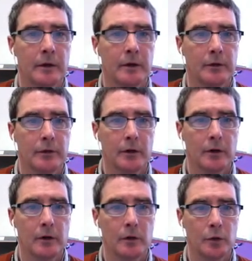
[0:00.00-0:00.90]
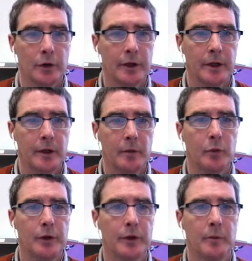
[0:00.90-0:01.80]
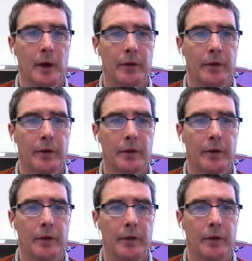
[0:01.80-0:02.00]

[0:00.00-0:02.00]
So we're going to input the month,